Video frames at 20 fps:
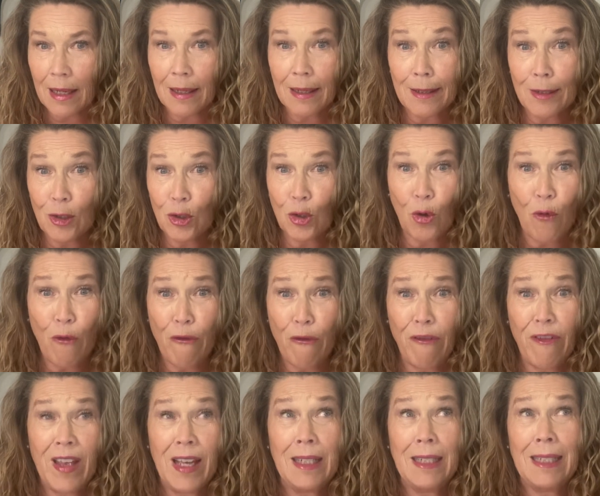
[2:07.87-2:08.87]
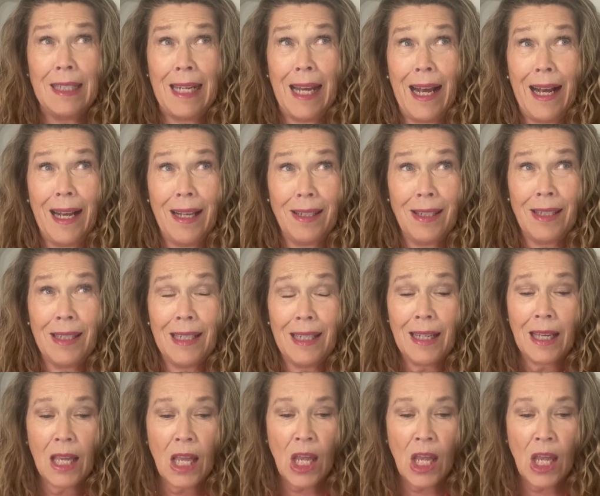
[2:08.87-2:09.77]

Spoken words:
It's so fantastic.